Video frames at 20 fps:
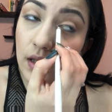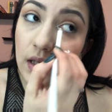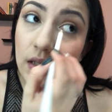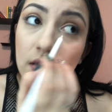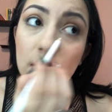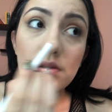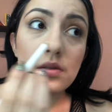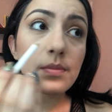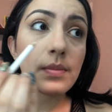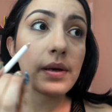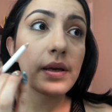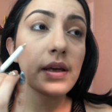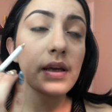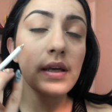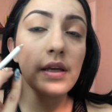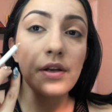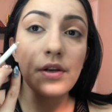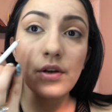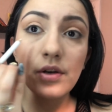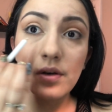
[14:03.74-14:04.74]
into my
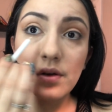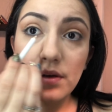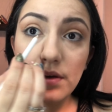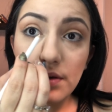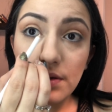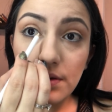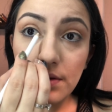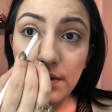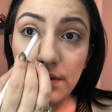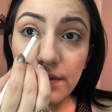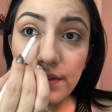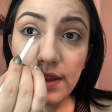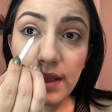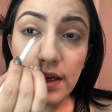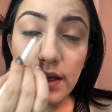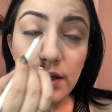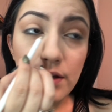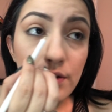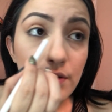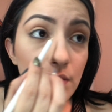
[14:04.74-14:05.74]
that
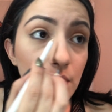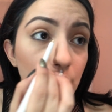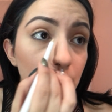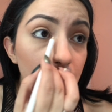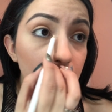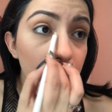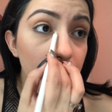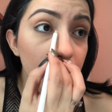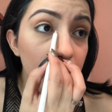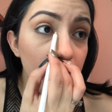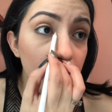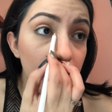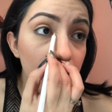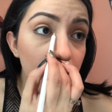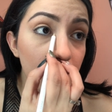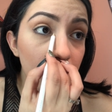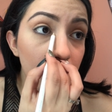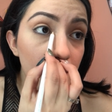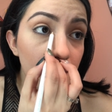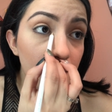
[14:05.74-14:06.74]
inner corner right
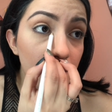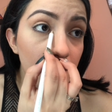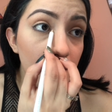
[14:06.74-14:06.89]
there,